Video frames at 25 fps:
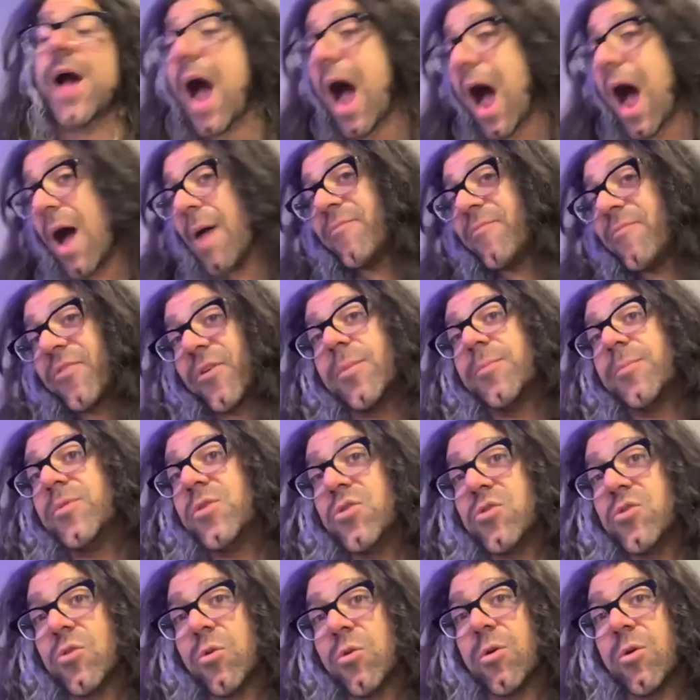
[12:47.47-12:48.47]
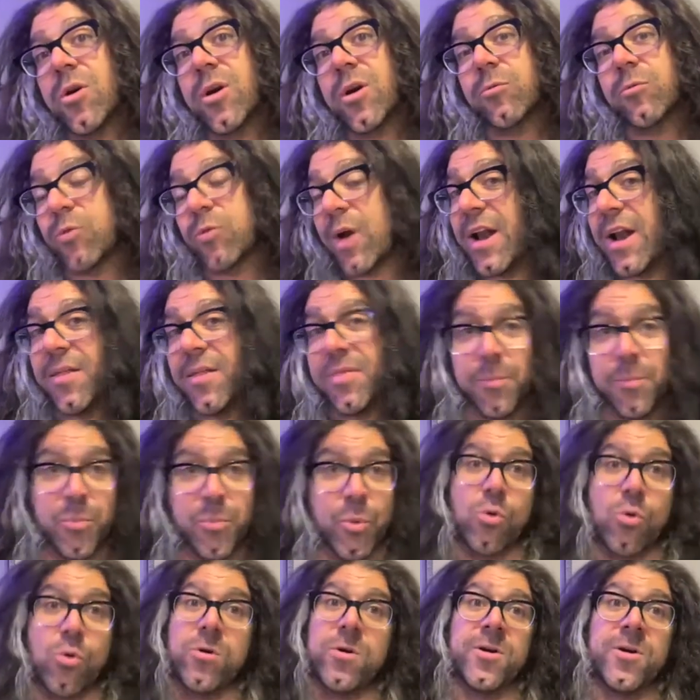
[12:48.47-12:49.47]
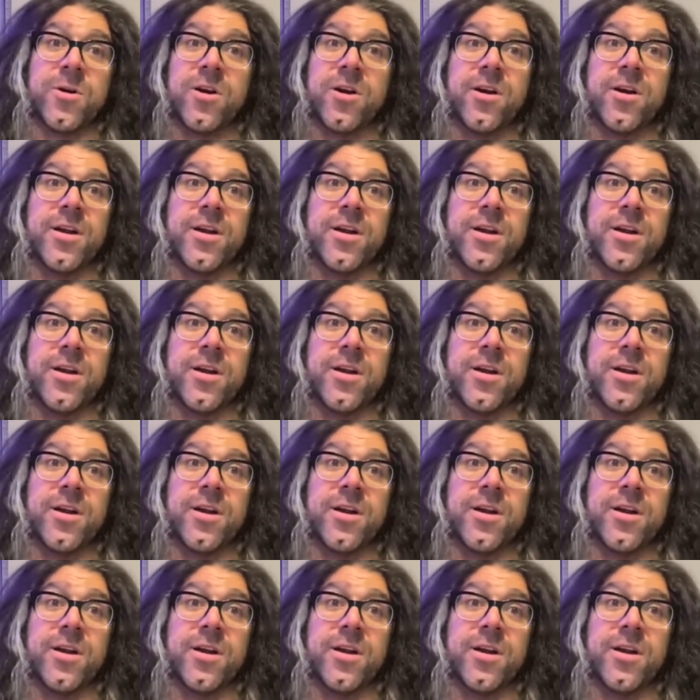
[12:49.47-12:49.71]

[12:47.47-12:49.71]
I'm from New York, right on the border.